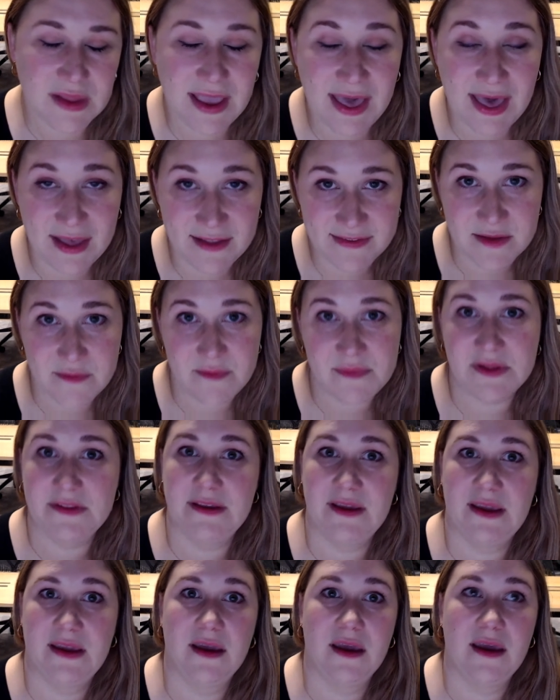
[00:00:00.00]
as I'm
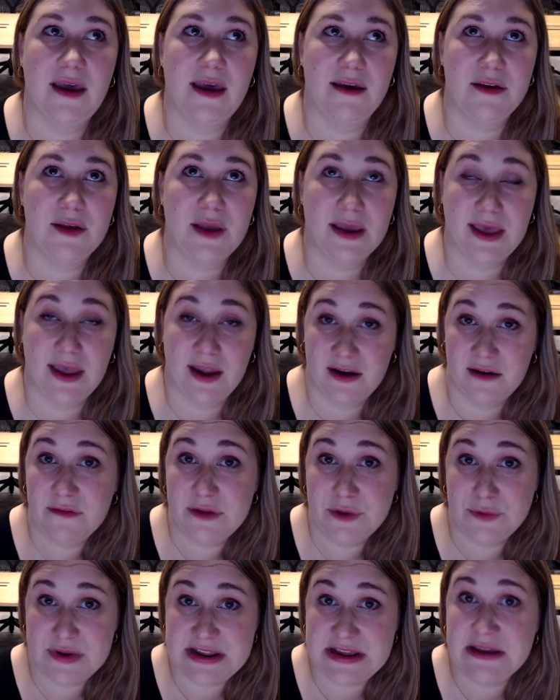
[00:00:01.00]
building a kind of
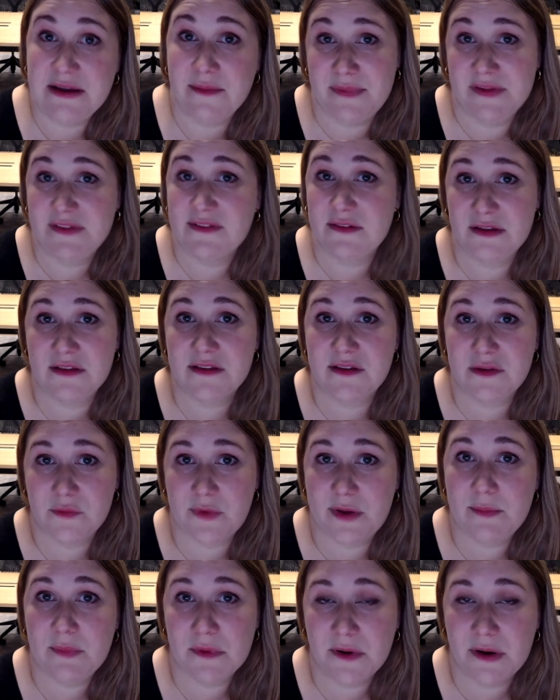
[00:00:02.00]
unique business in
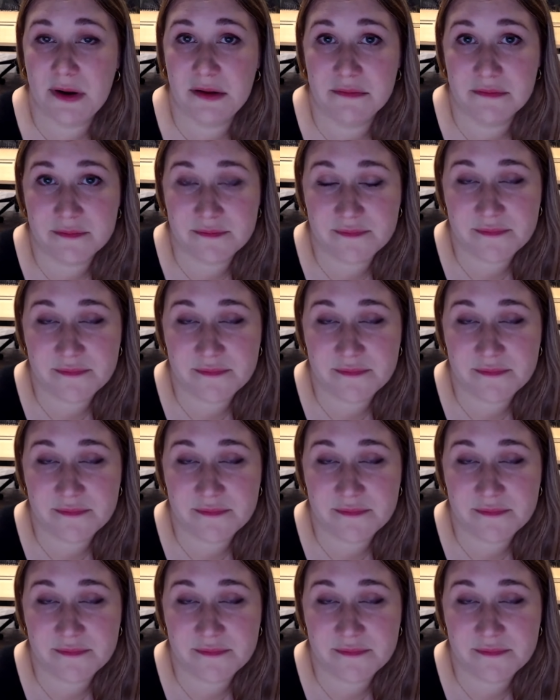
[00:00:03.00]
Web3.